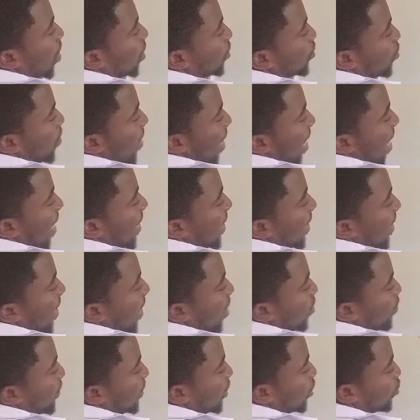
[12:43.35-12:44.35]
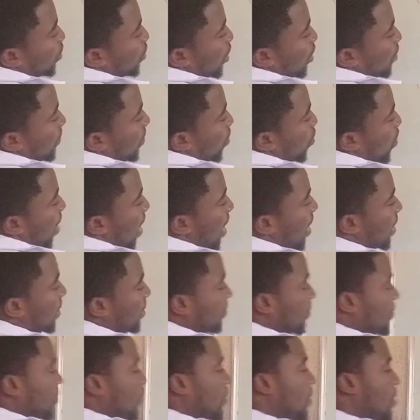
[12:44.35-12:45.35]
equal to NA, which is 1 over
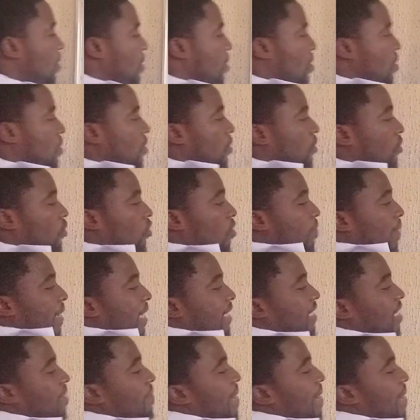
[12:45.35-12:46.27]
1. So by